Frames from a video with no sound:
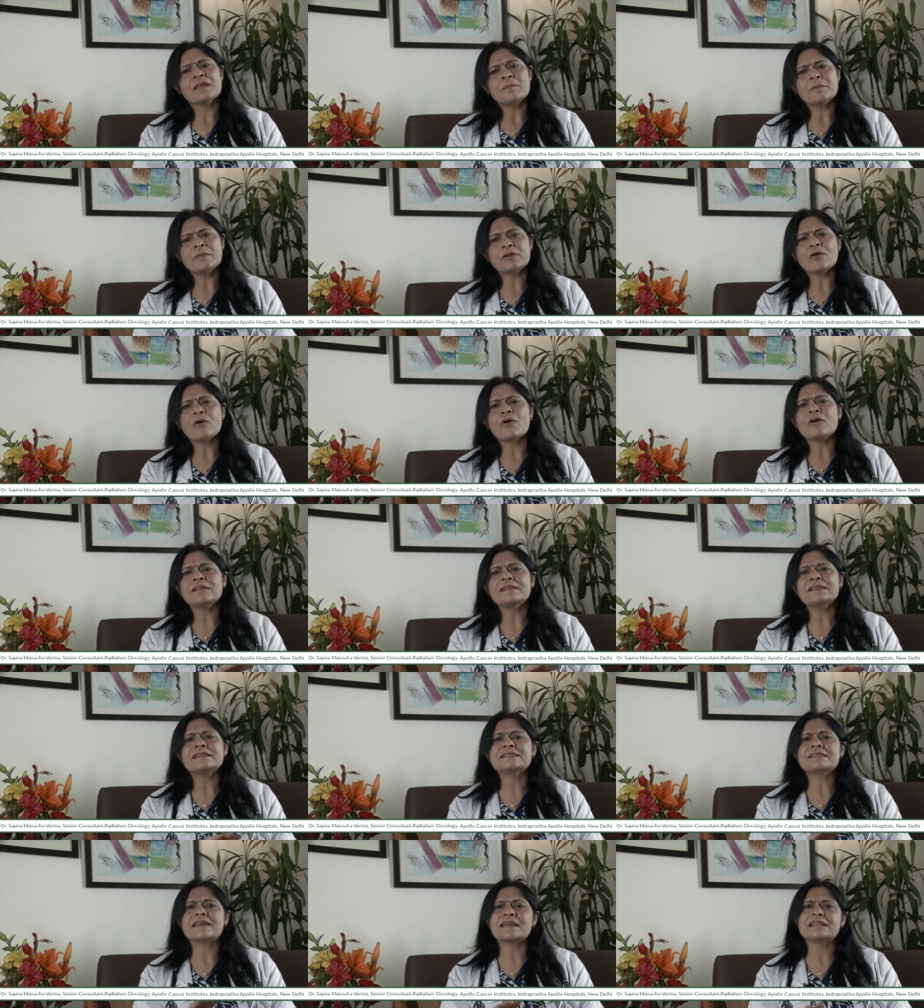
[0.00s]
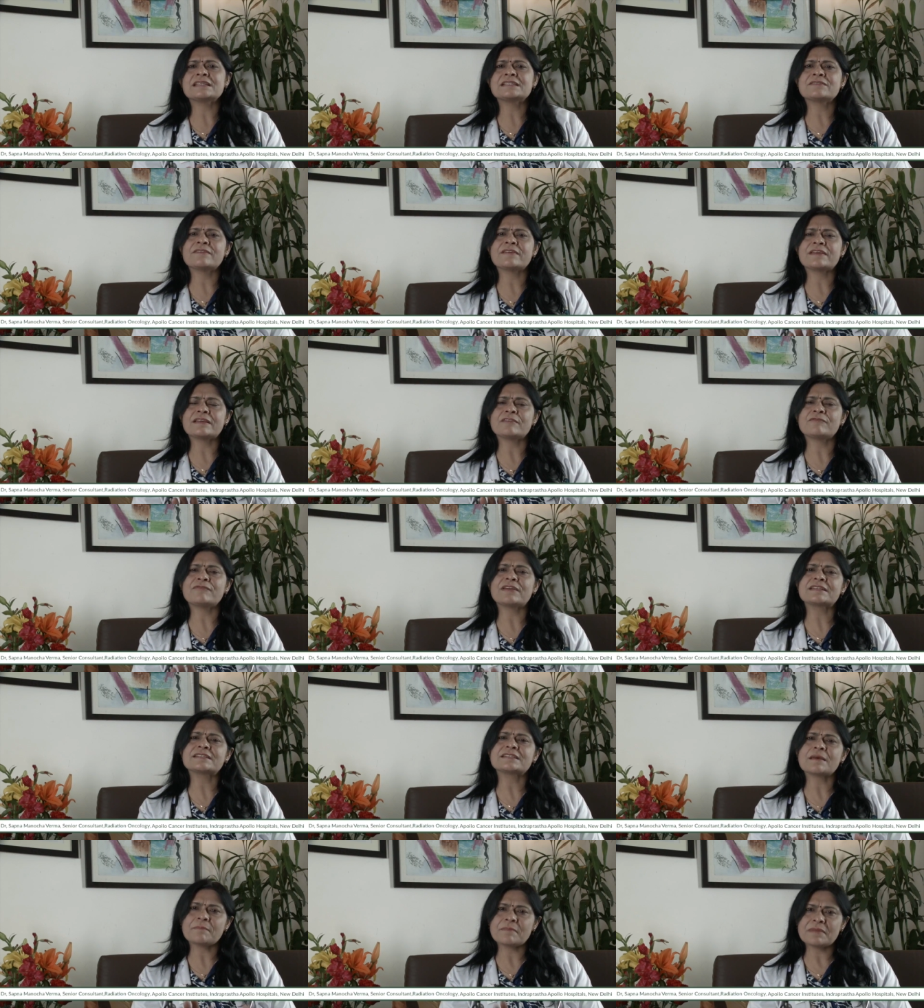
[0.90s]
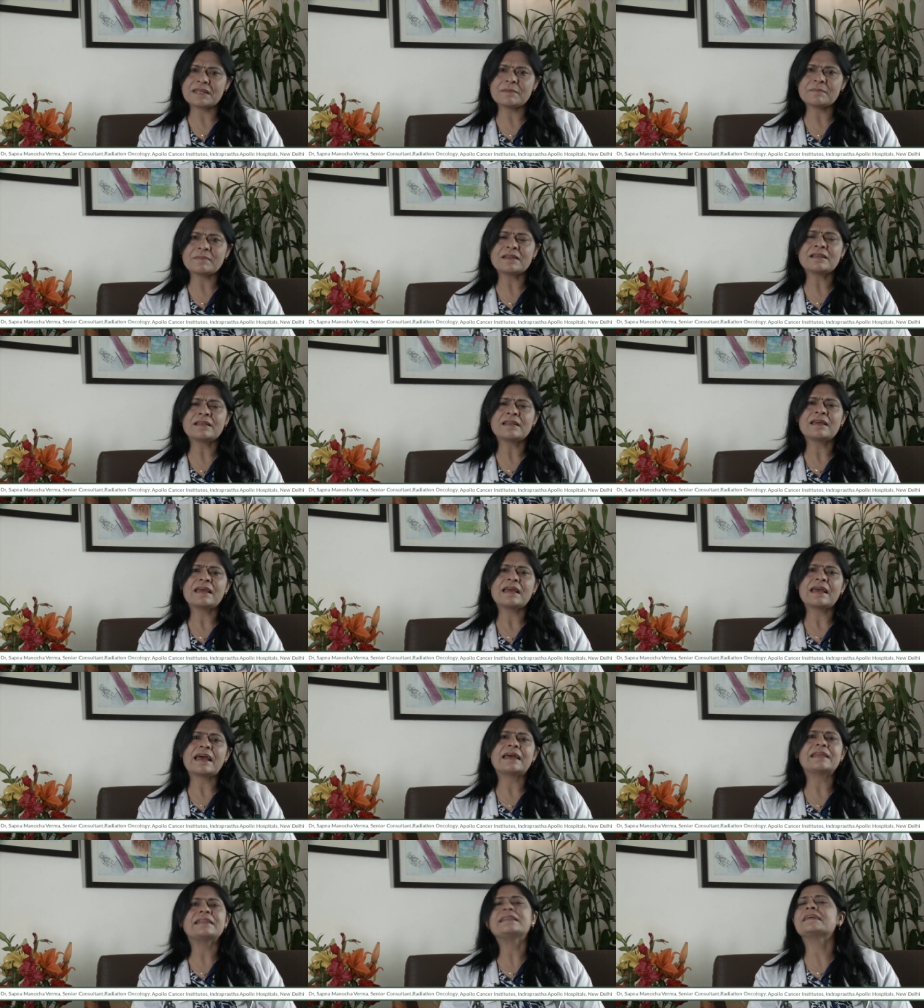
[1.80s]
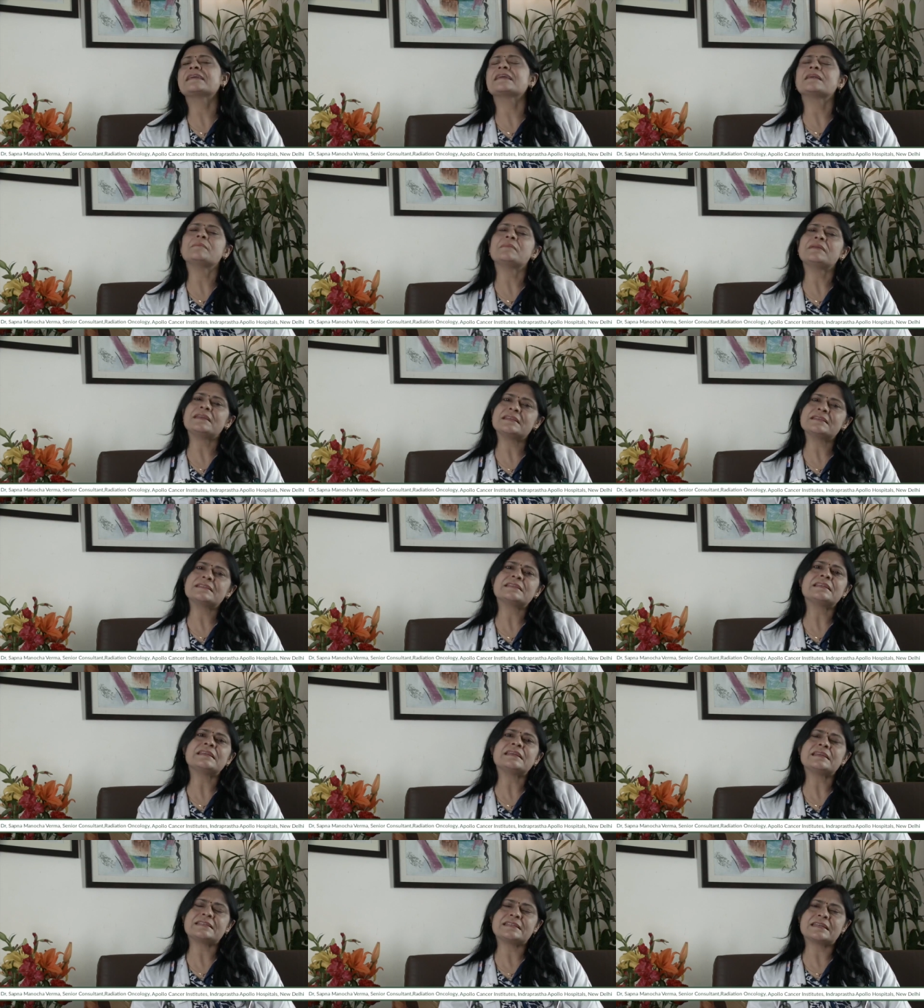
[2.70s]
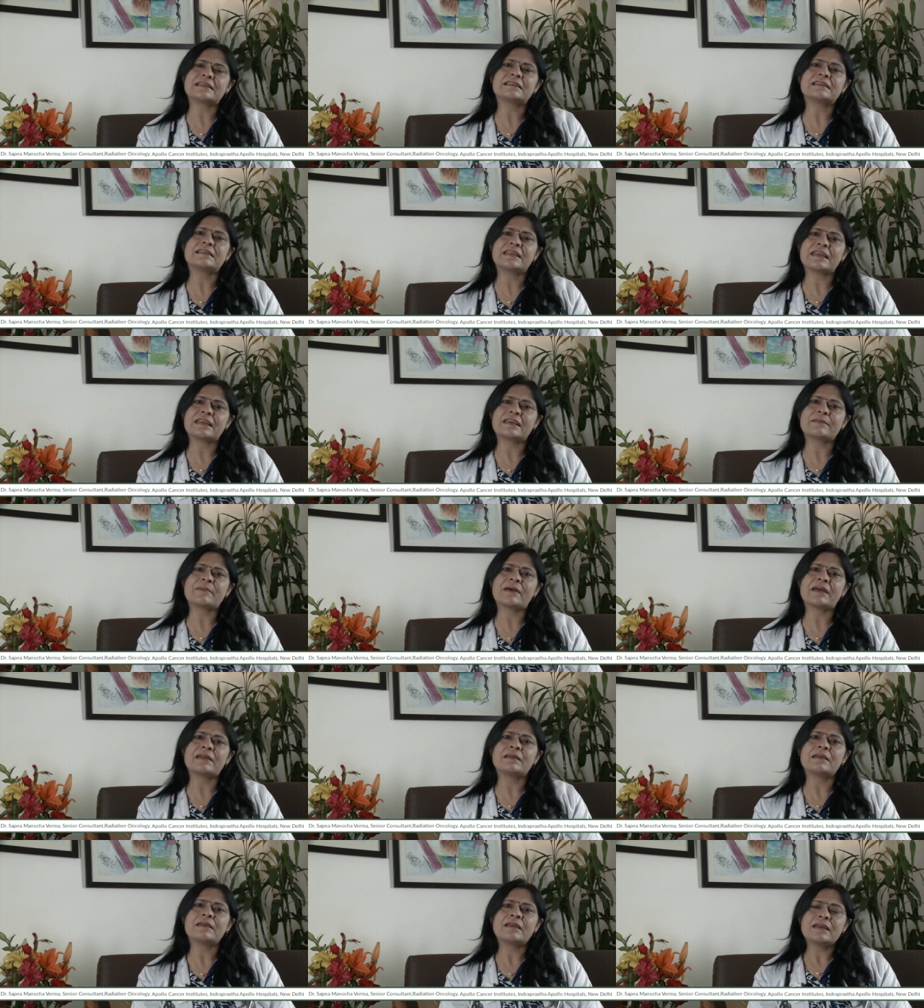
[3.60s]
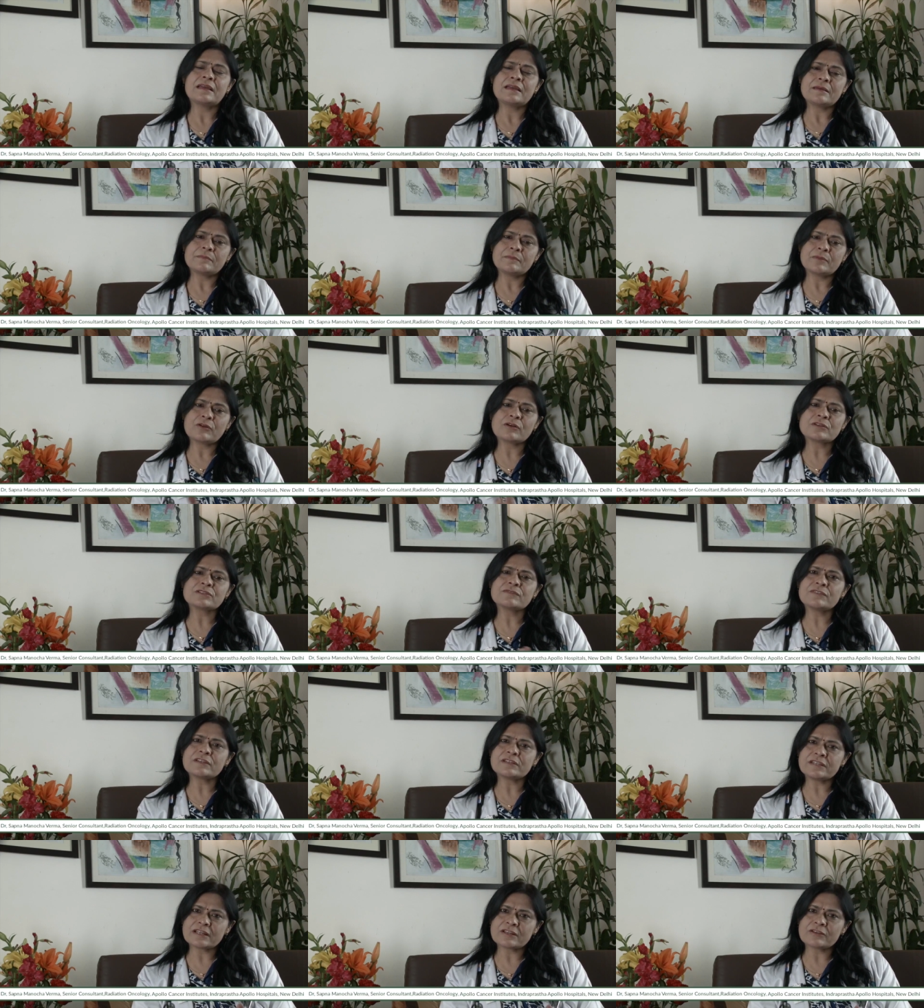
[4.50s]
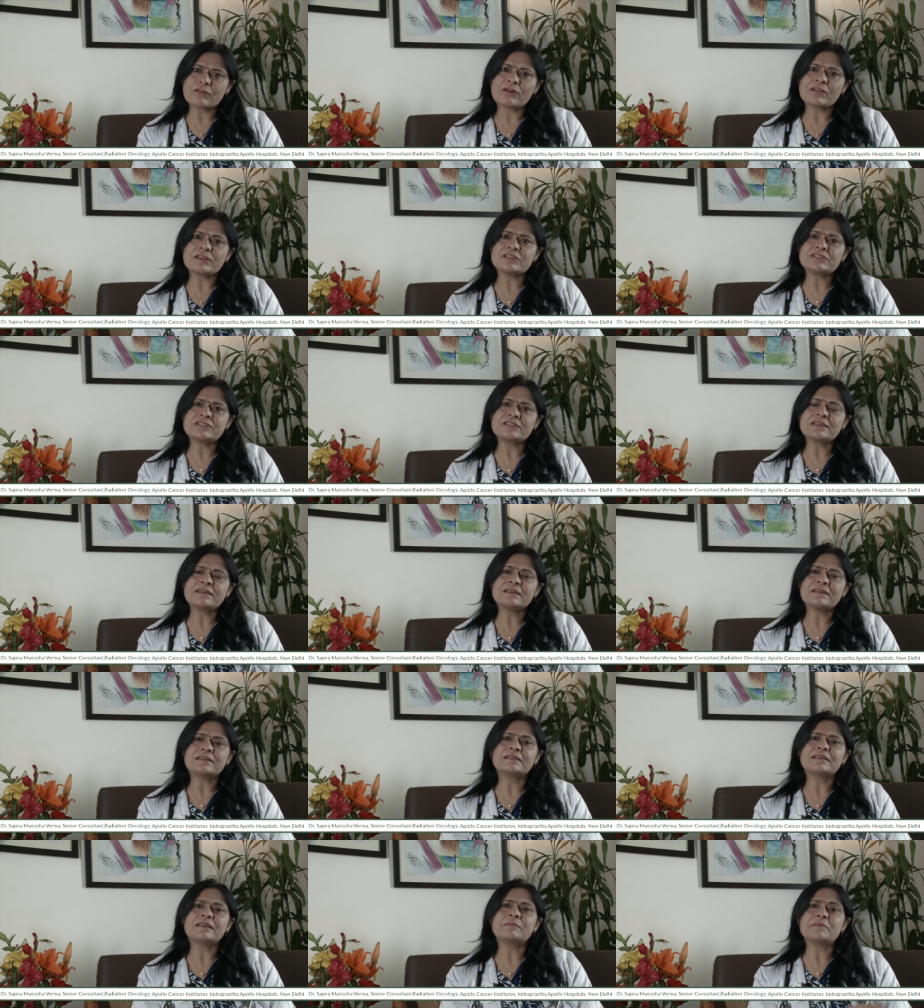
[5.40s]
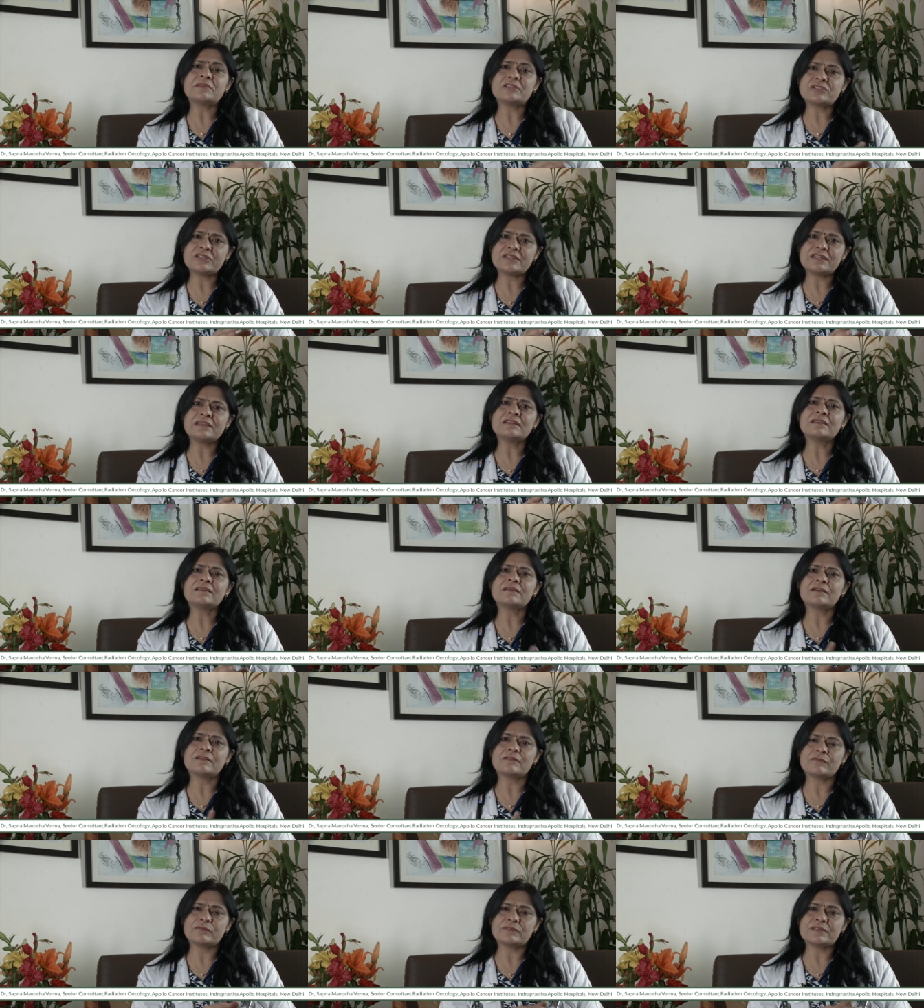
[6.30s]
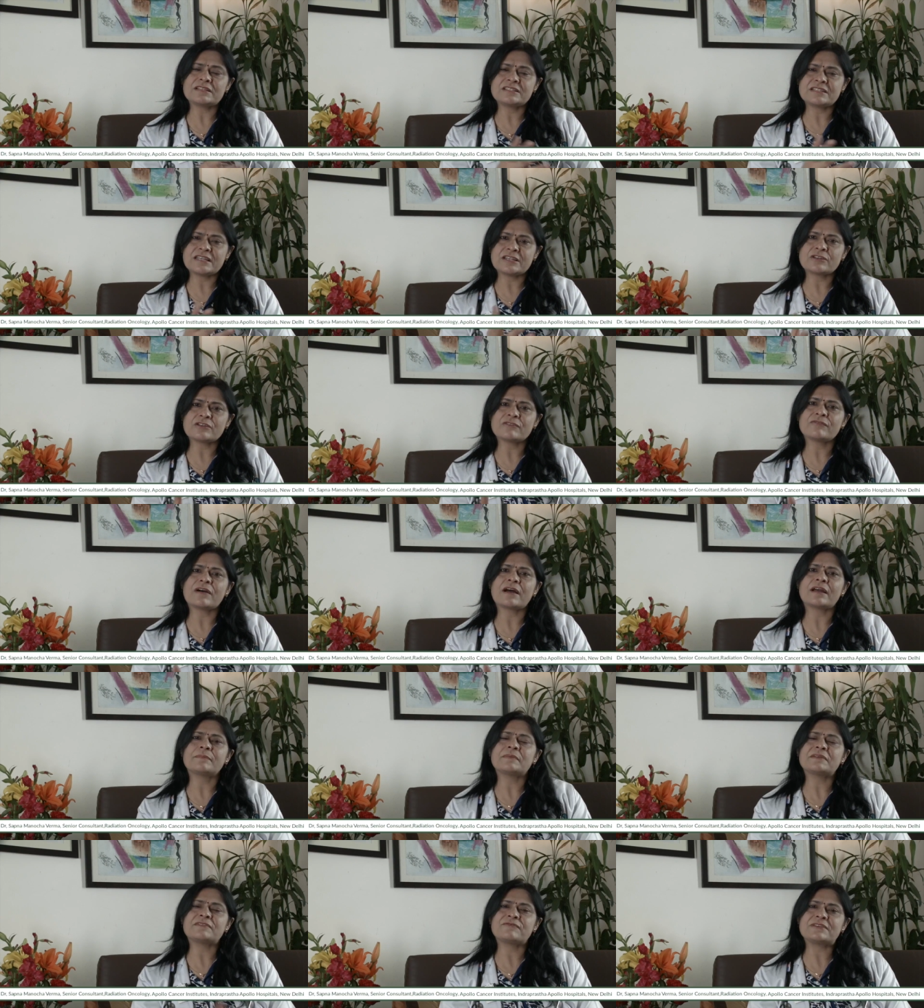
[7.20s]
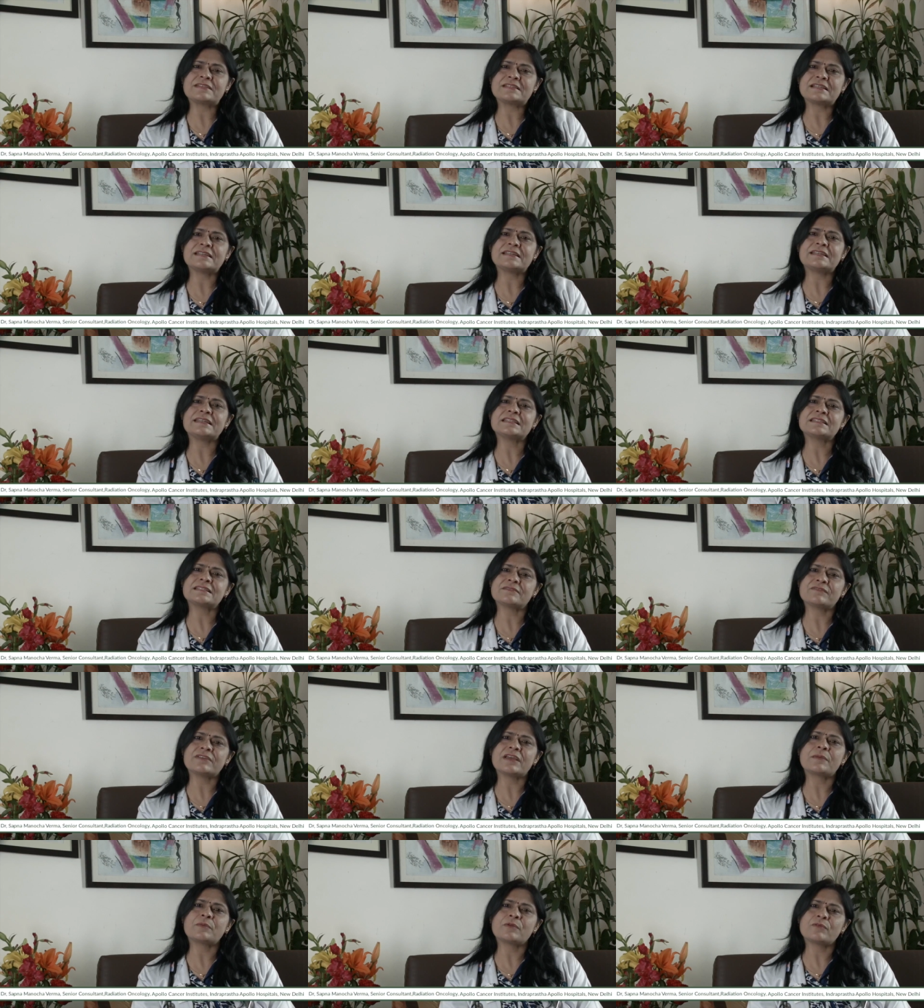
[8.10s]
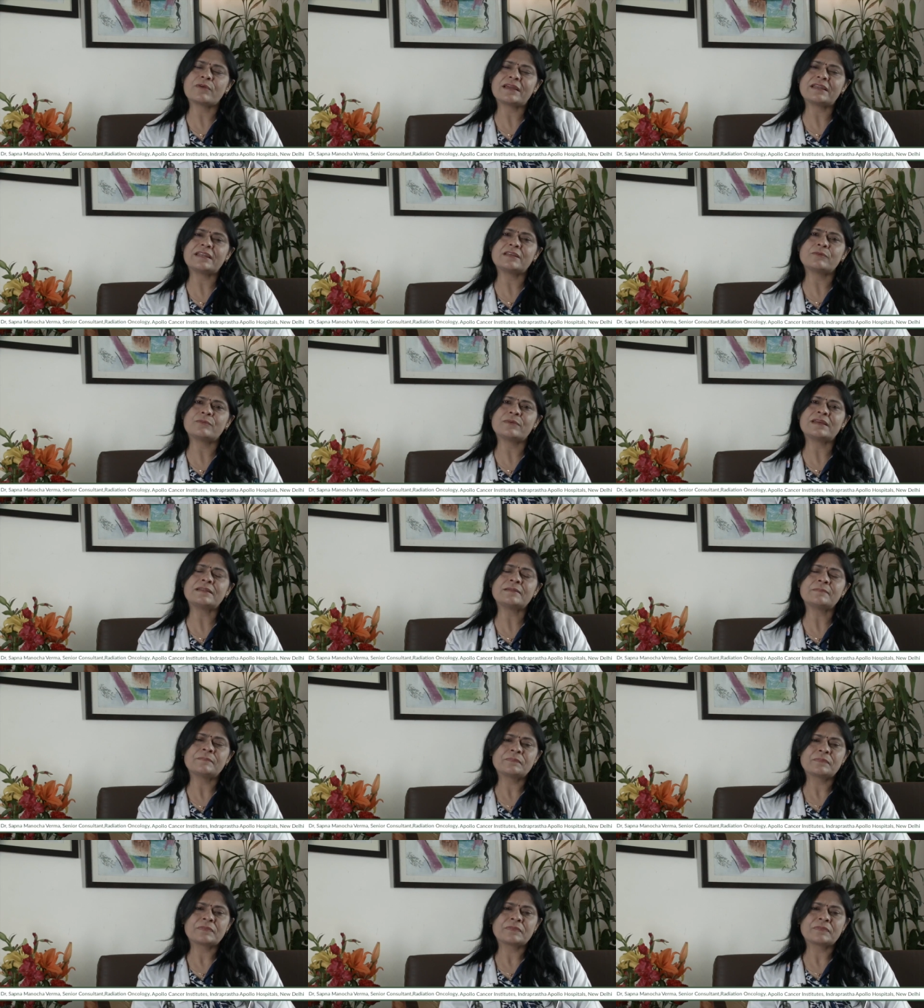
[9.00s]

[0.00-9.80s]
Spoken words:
But all these side effects are minimal and they can be easily taken care by because of the technology, the machine, the state-of-art facilities we are providing with,